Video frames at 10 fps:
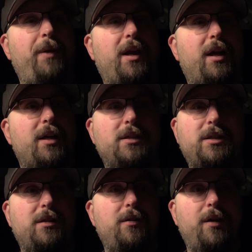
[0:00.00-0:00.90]

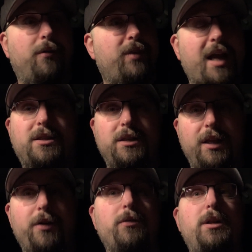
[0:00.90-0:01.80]
Because, you know, that's
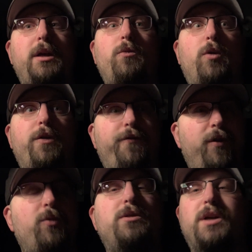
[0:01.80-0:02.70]
literally what
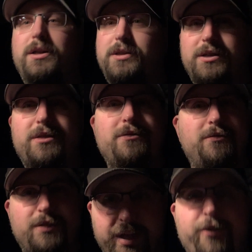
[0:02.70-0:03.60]
fuels us
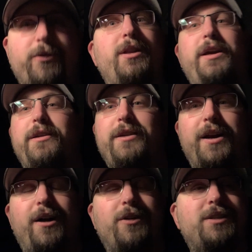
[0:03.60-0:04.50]
literally,
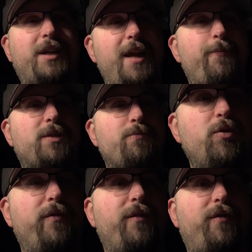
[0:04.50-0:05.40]
you know, to keep
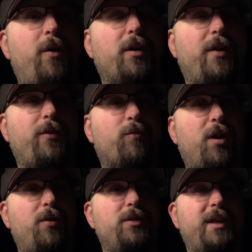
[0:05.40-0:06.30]
moving forward on the
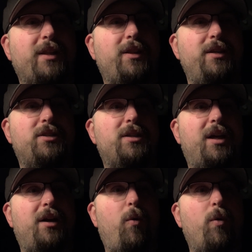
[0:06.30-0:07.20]
road to get these
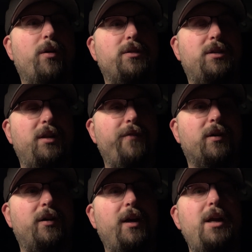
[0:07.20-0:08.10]
uh, orders
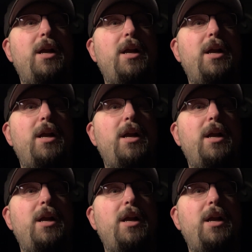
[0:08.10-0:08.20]
delivered.